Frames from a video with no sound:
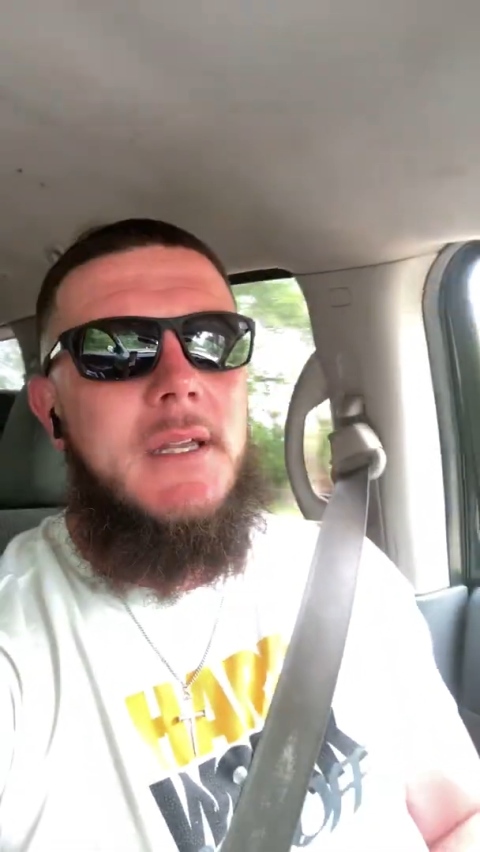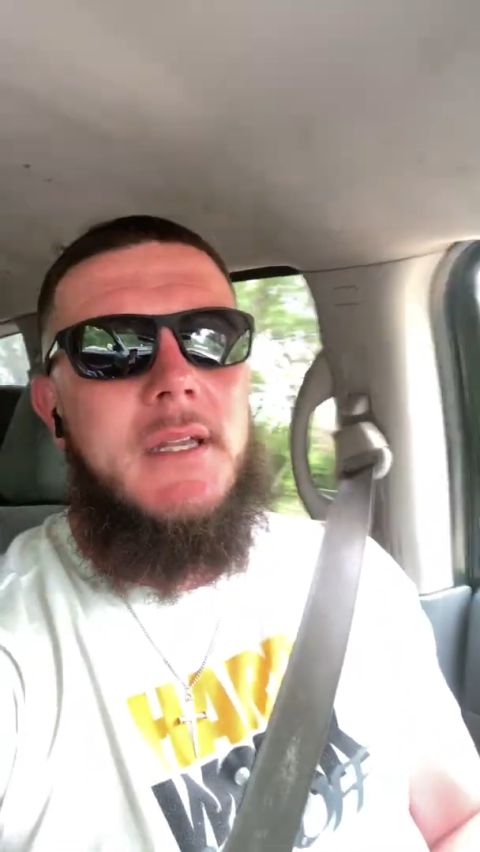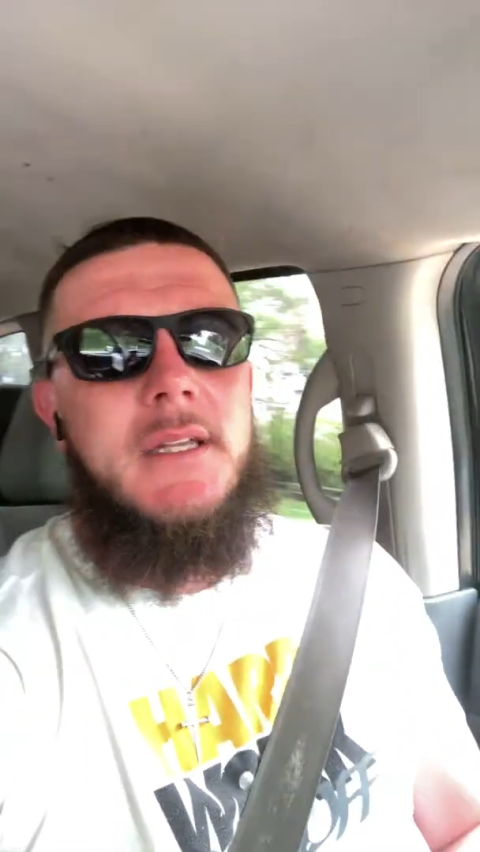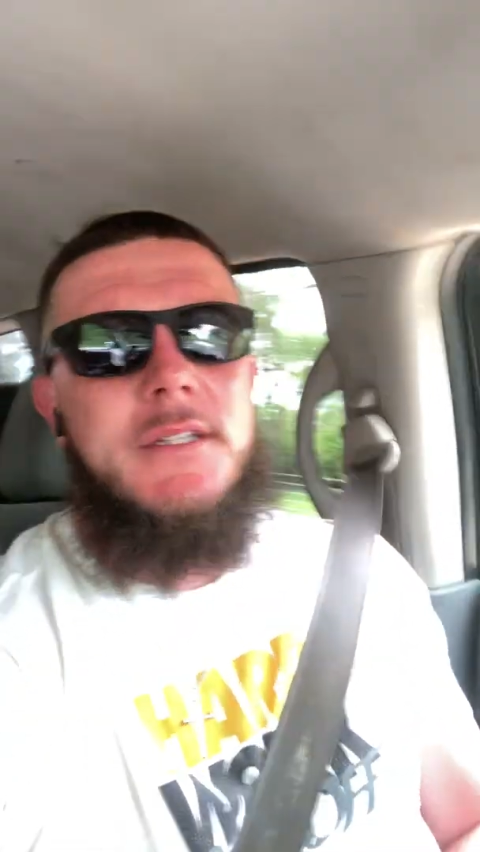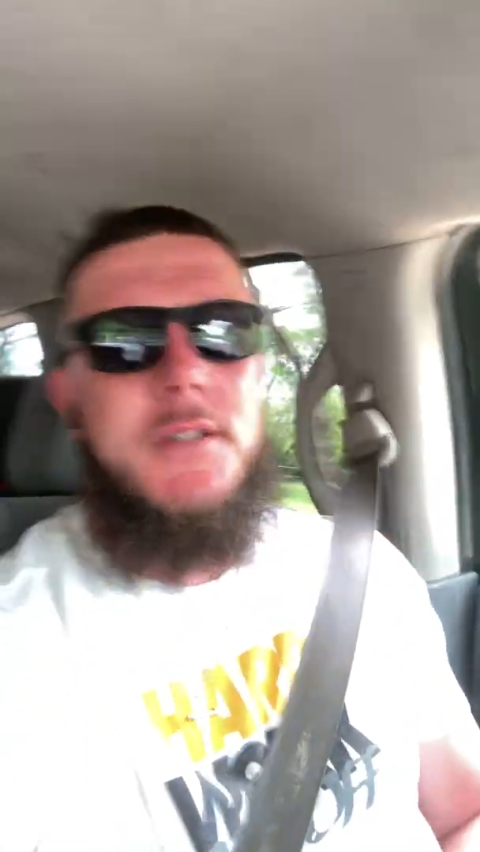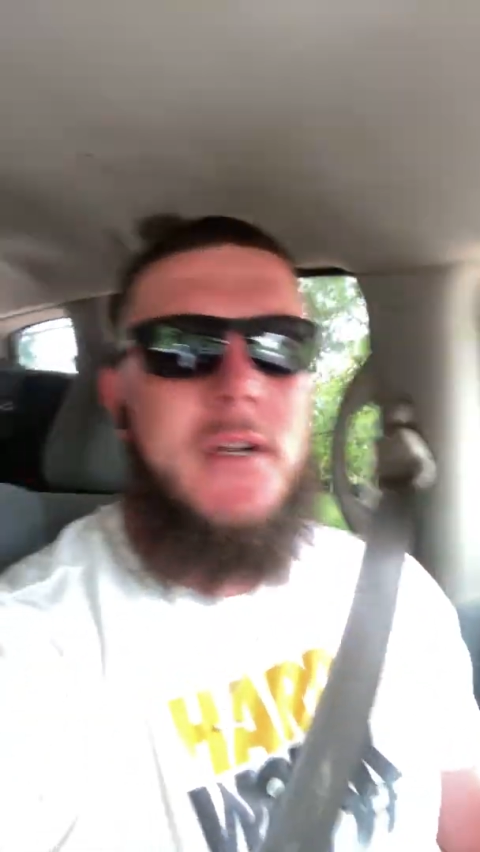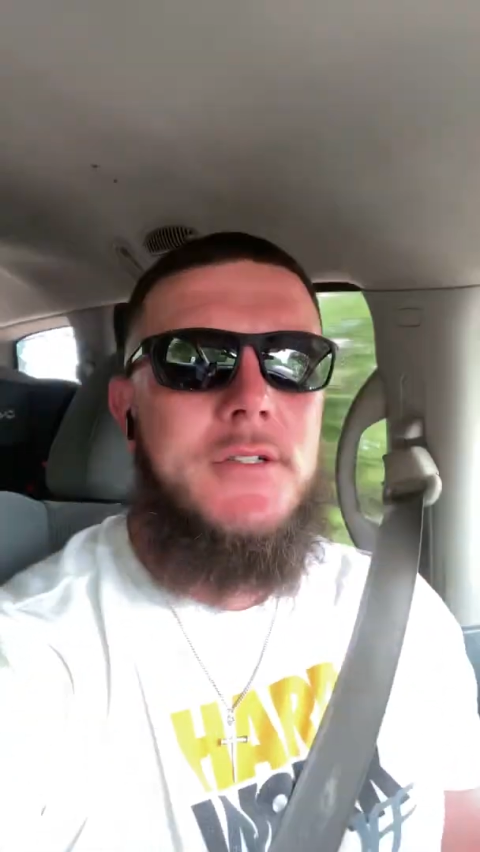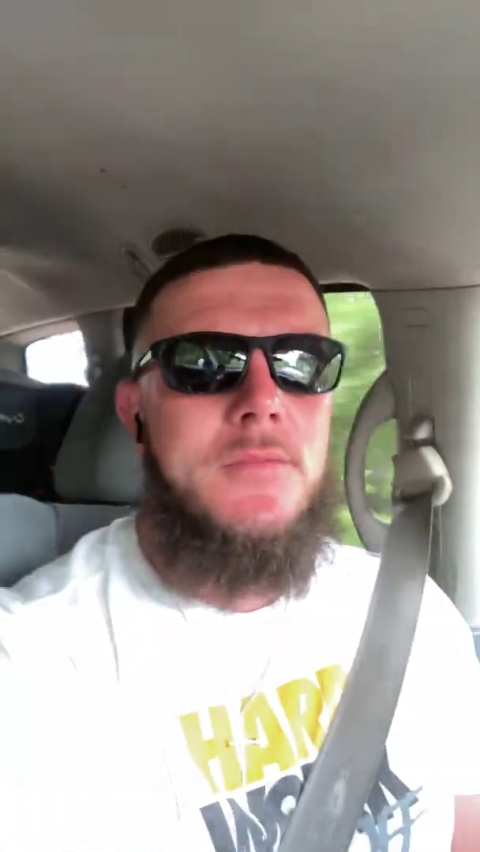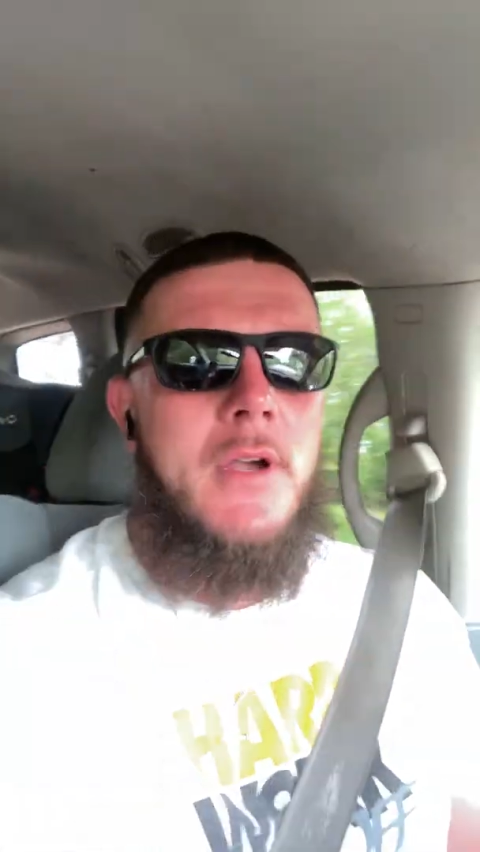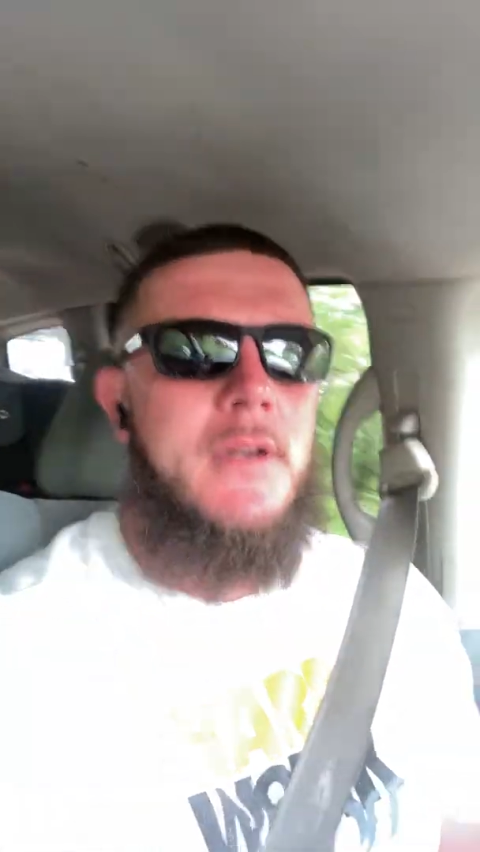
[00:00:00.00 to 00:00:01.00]
He starts
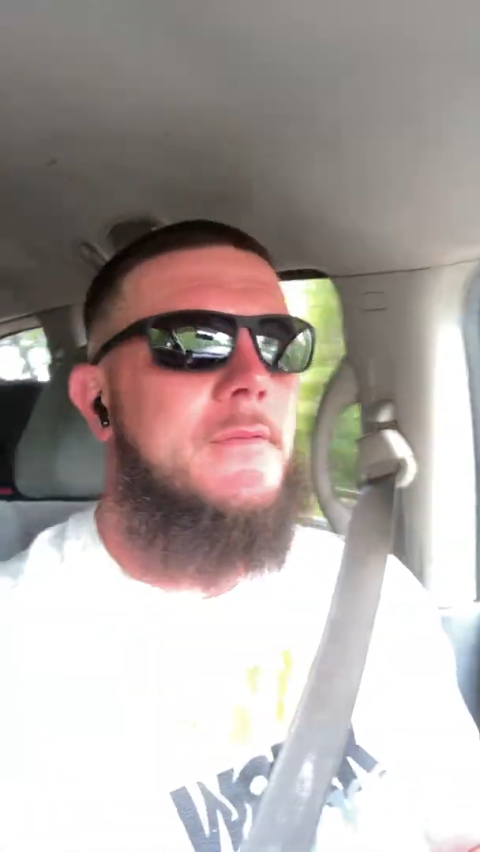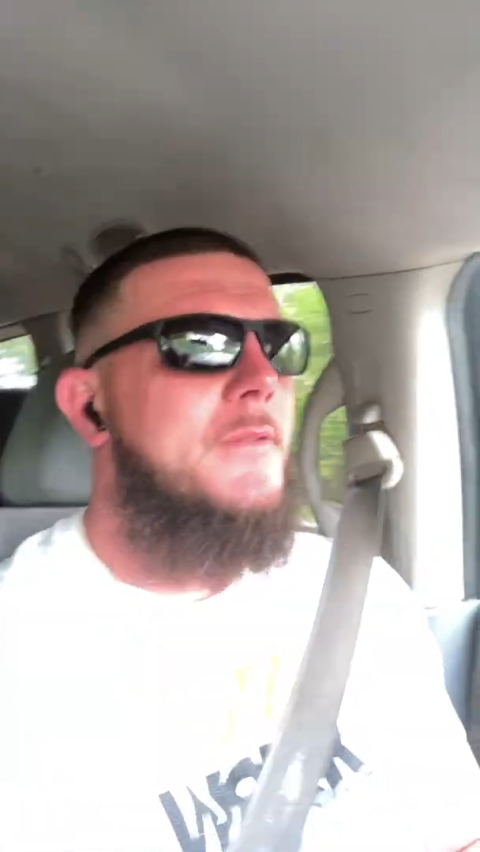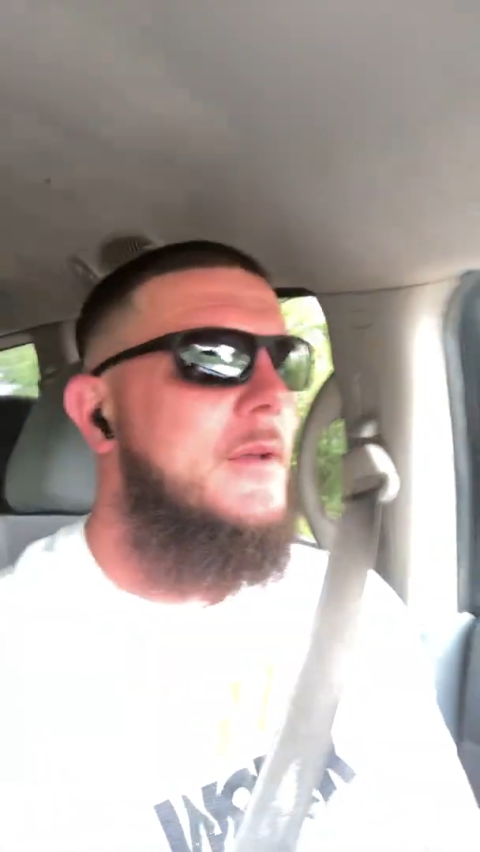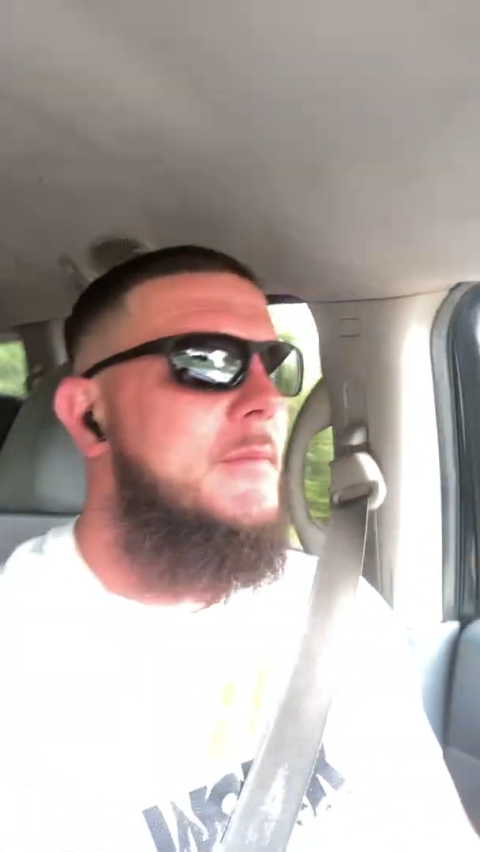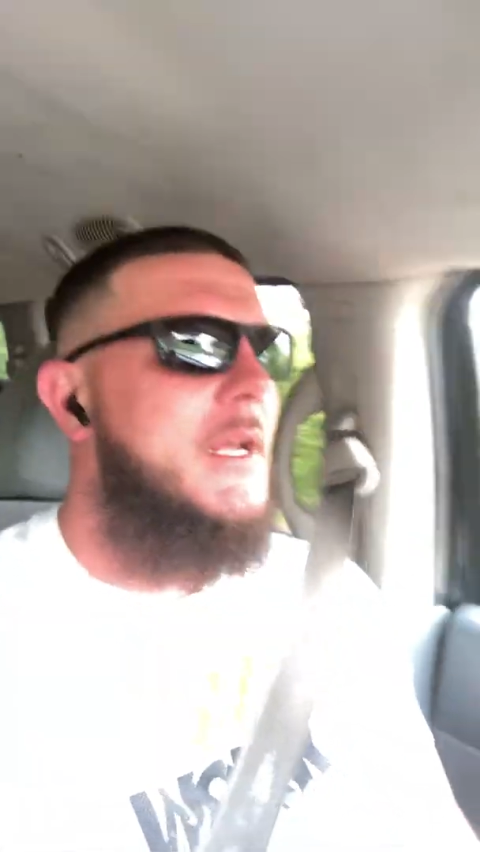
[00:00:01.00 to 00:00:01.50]
running from me.